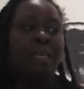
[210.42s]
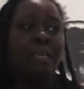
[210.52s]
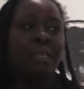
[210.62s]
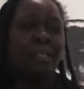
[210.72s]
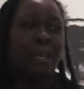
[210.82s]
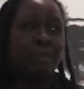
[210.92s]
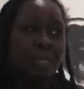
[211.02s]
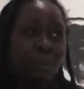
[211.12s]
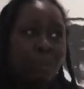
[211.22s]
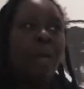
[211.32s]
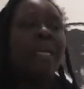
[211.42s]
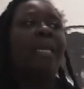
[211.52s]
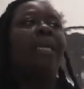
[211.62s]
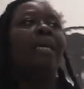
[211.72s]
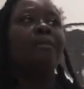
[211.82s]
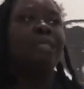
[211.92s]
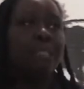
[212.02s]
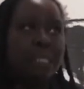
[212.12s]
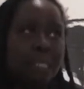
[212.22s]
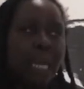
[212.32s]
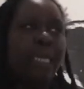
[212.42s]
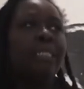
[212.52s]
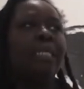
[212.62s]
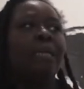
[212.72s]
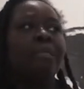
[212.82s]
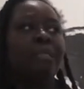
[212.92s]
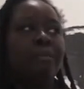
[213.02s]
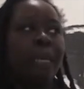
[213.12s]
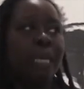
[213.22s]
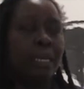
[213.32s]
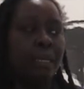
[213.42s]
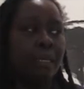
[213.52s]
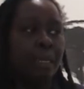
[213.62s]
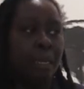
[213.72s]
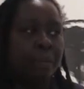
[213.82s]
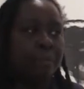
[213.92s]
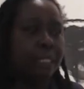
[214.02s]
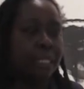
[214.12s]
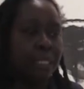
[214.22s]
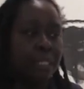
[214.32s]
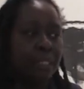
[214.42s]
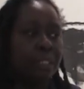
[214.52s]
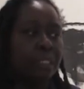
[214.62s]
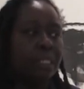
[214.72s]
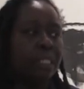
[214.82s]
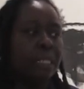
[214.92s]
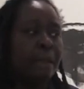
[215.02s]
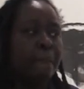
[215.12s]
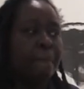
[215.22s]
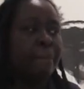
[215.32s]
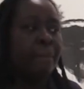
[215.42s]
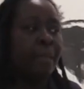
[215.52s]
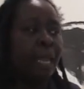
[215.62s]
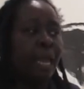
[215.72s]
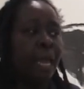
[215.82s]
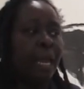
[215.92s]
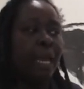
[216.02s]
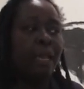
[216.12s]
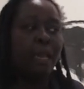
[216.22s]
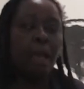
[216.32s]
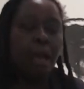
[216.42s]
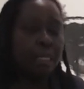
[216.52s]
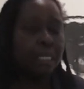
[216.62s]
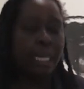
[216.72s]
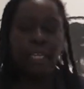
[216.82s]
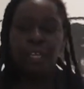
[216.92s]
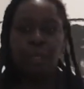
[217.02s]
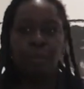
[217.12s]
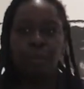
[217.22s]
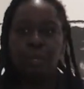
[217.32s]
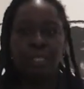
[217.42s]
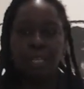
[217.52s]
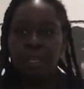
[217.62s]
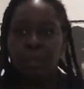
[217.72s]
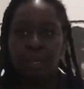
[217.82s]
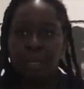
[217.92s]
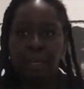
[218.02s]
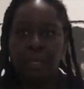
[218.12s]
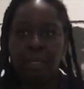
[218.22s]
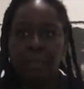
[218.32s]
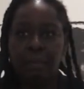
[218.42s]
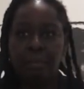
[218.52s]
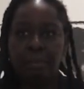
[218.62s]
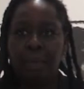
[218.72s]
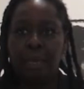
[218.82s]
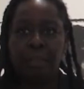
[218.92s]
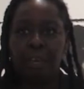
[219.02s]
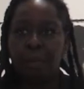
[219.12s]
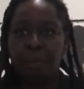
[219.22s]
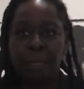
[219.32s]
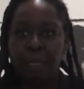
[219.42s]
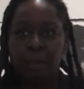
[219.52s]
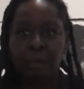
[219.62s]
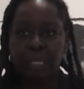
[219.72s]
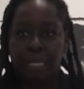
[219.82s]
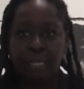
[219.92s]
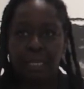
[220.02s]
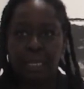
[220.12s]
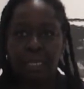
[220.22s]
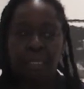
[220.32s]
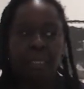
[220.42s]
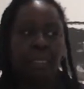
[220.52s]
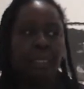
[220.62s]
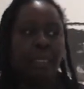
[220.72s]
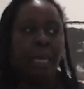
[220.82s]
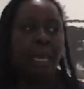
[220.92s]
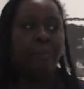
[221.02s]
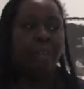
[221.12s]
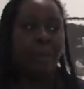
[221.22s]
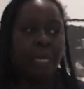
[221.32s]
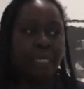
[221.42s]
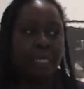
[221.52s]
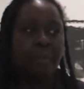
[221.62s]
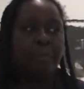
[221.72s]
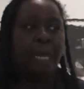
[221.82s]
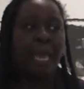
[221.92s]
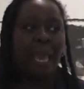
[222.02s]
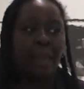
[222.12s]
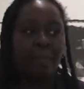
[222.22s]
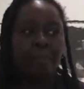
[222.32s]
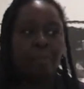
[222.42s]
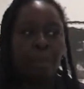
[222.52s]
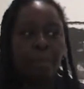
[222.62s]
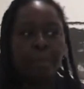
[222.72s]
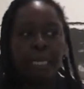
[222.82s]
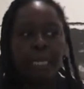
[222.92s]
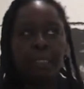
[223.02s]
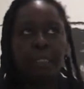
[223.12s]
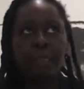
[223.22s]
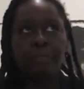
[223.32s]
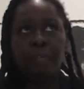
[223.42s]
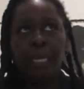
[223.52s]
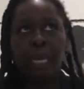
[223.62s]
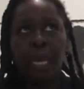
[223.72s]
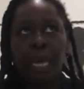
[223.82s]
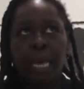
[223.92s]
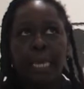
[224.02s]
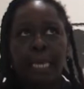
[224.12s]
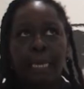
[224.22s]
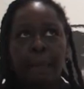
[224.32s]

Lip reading: So I'm still working, I'm still deciding, I'm still making decisions. And I can't tell you what it's going to look like by the opening on Saturday. I have no idea, but I have probably something like